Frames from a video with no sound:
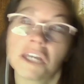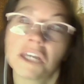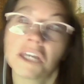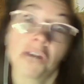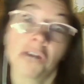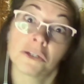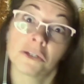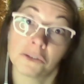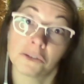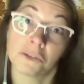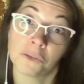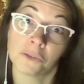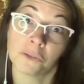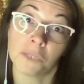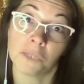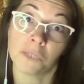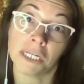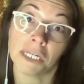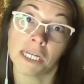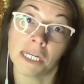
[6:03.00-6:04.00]
the characters
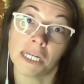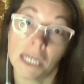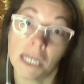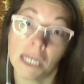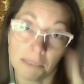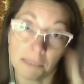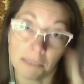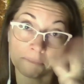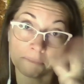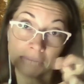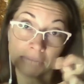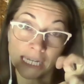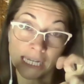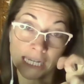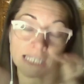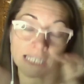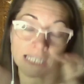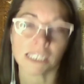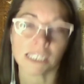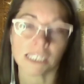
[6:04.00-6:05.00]
we
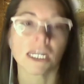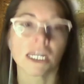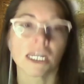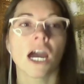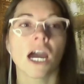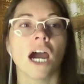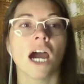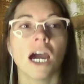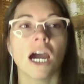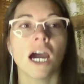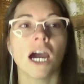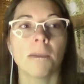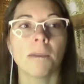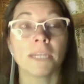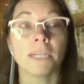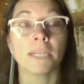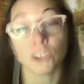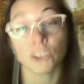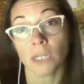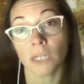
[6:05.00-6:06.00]
meet
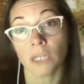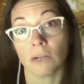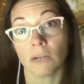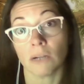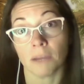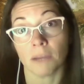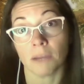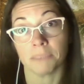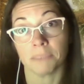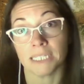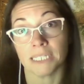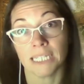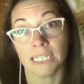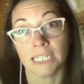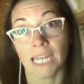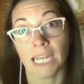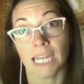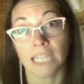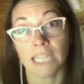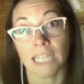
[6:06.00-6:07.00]
enjoy our
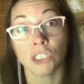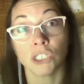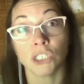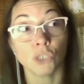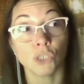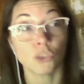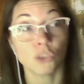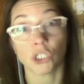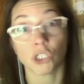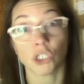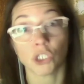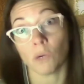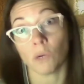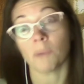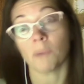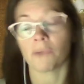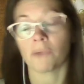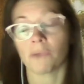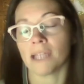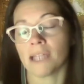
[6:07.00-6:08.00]
company and do show
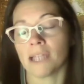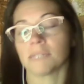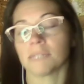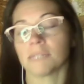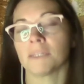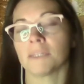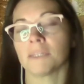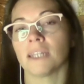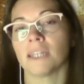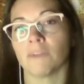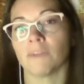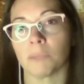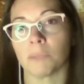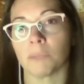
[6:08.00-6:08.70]
up randomly at other